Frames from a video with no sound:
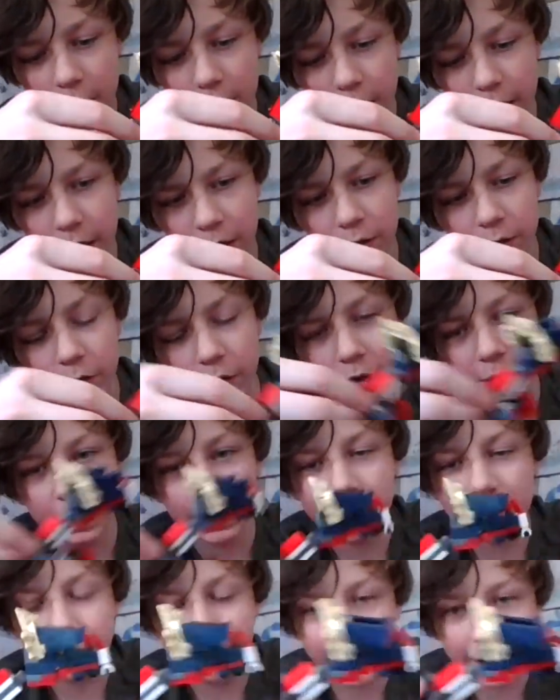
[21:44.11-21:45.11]

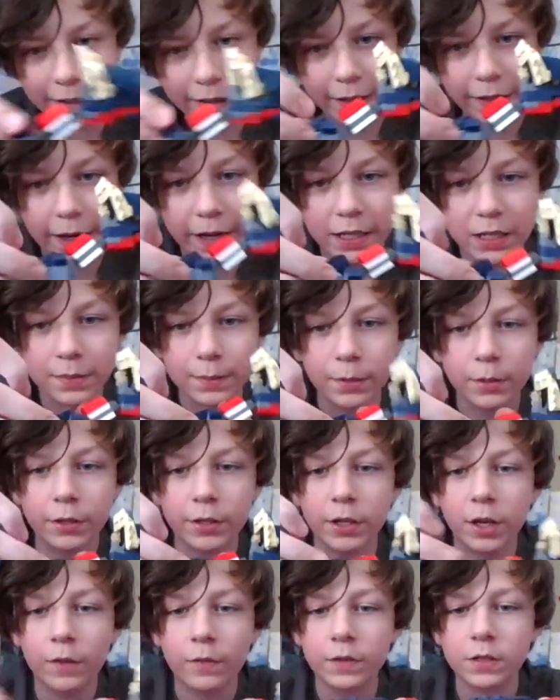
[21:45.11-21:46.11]
It's recognizable
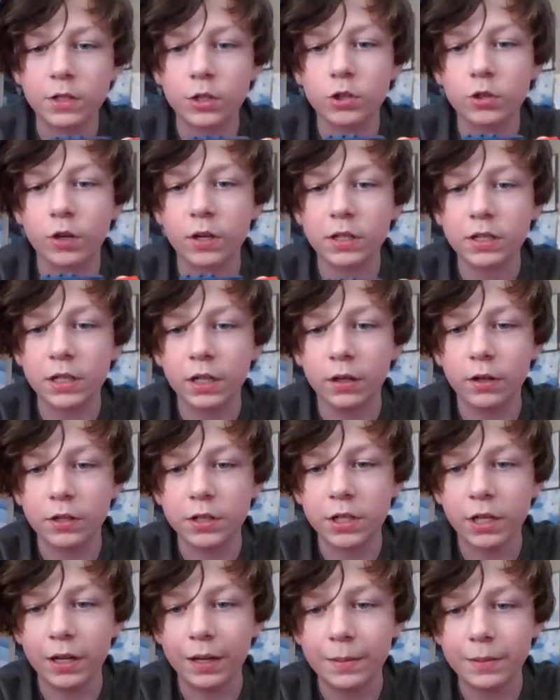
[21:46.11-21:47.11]
enough as a
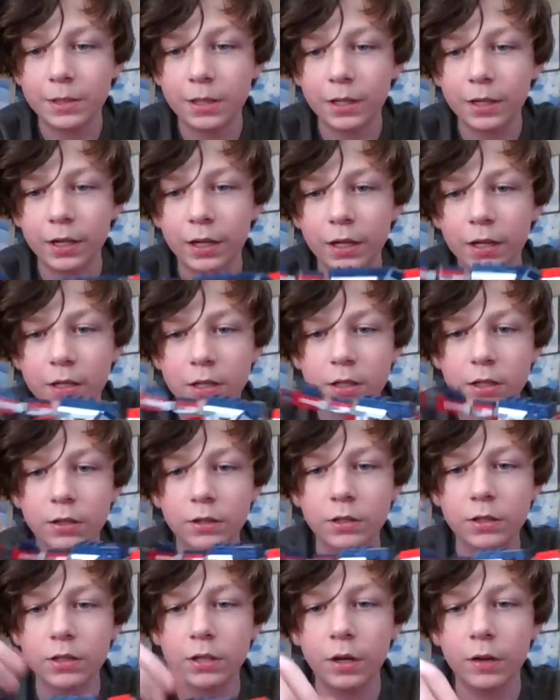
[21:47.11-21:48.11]
Triceratops, okay? So
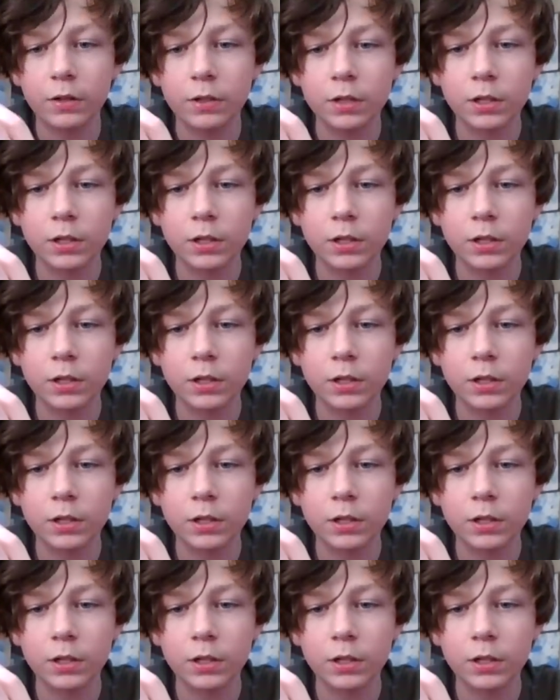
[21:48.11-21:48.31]
don't,